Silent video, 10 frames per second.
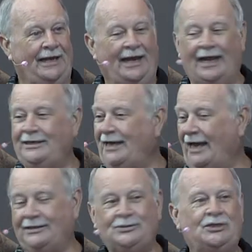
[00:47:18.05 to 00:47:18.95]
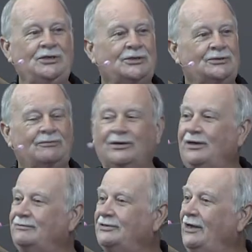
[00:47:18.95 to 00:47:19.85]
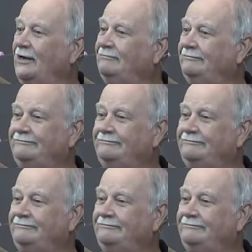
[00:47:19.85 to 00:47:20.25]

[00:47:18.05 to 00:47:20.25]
And yet, Jesus forgives them.